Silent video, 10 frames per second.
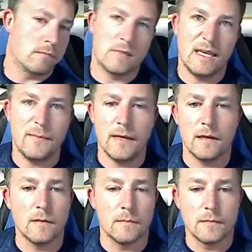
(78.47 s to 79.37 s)
keep hitting
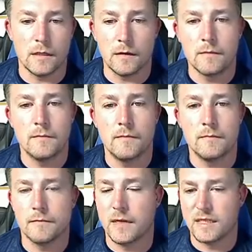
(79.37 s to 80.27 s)
them, you know,
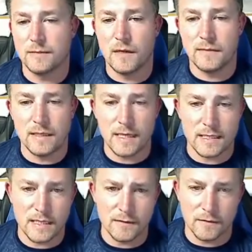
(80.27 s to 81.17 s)
bust them up, get that
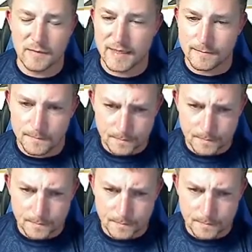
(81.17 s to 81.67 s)
0. But